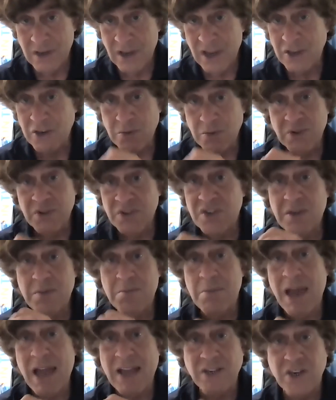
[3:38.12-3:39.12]
and you will see
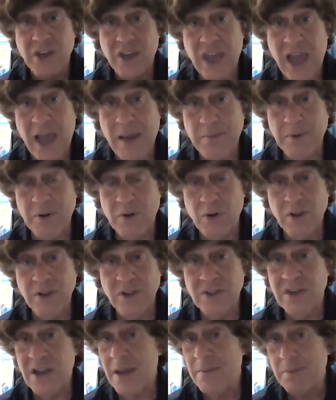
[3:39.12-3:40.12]
magic happen all
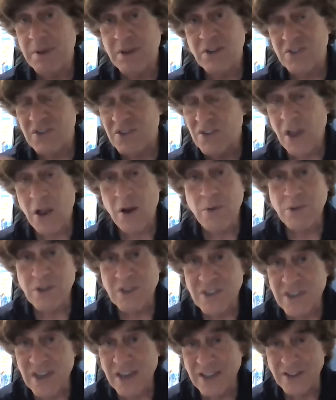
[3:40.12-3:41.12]
the time. Because as I
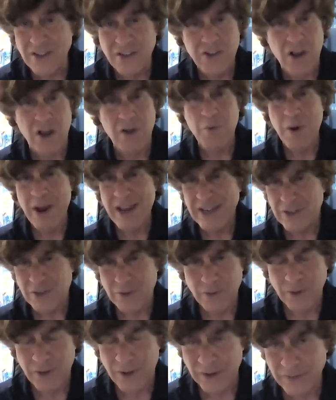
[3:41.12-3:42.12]
always say in this a way
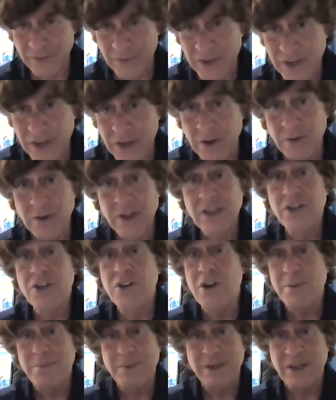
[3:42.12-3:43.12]
too long video,
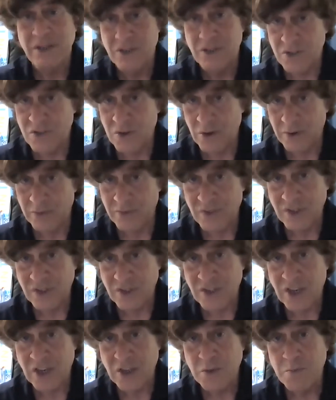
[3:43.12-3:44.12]
nobody deserves
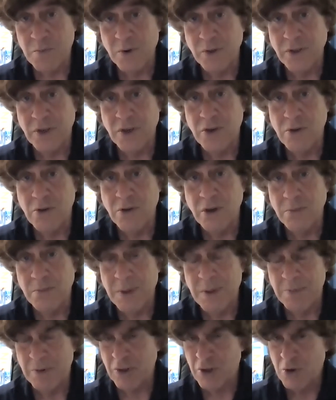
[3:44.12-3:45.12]
success more than you good
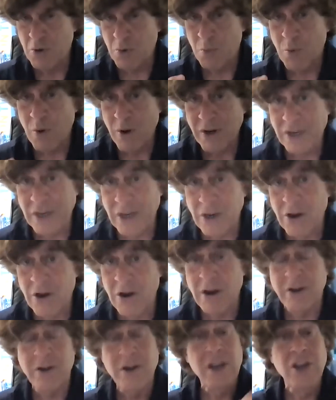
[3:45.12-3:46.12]
people. You're working
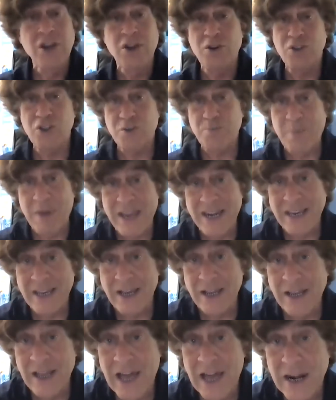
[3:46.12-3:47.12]
hard, you're spending
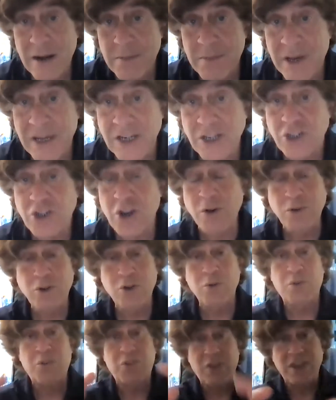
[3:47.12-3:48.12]
a lot of money. Don't
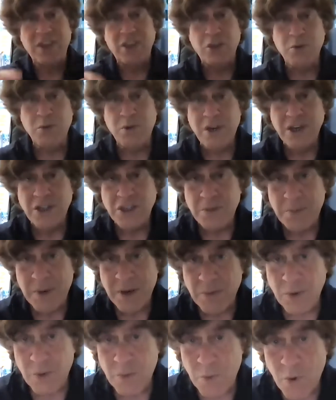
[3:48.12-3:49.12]
you think you need to
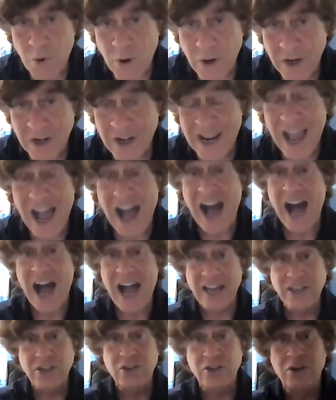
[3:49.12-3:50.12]
be rewarded?
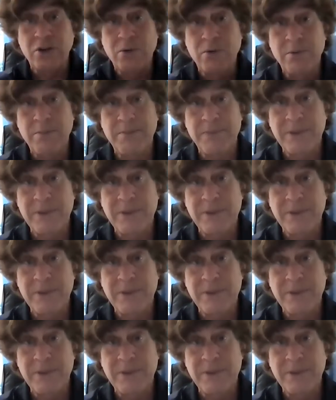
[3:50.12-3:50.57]
I do.